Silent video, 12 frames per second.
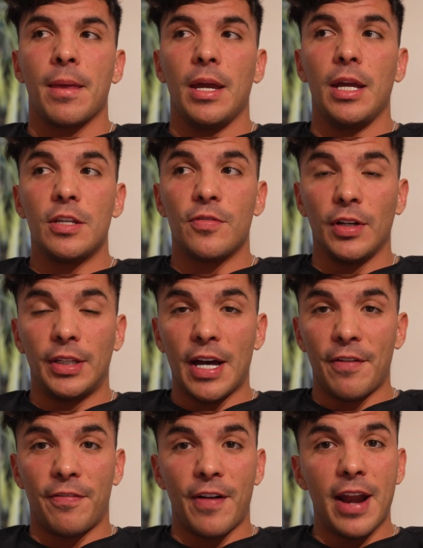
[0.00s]
it's really
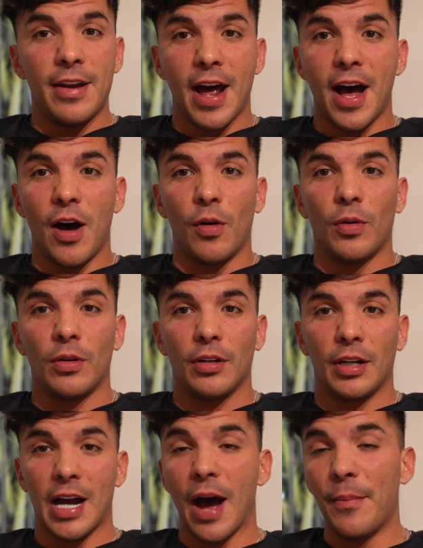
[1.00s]
tough right now
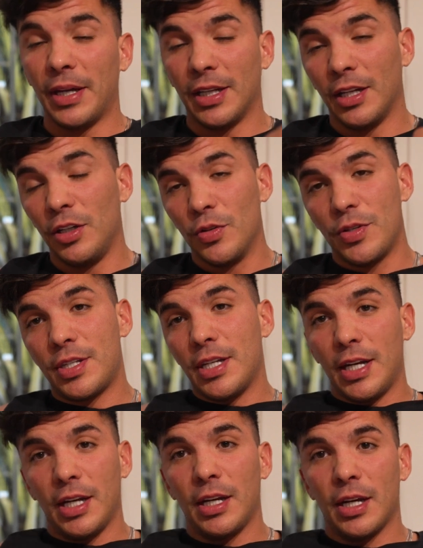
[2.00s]
coming in a new
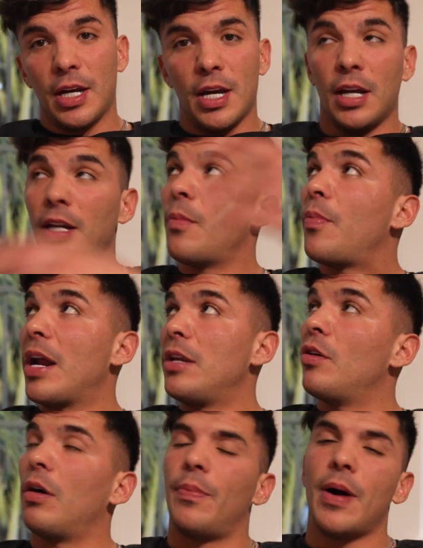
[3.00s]
city, in a brand
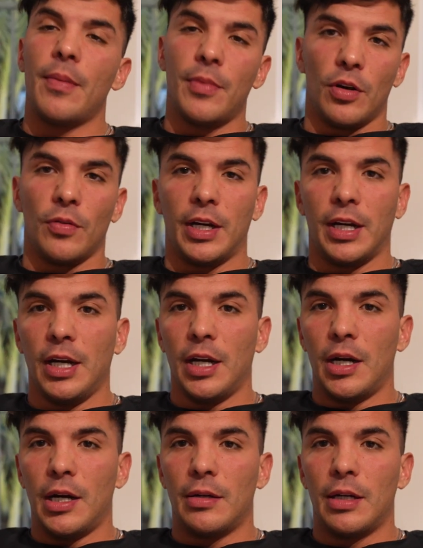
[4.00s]
new apartment over
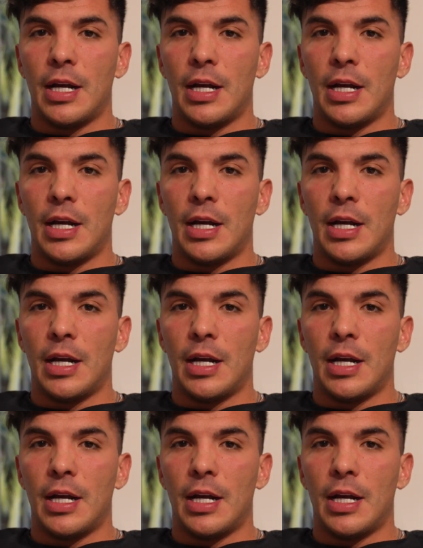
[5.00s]
here.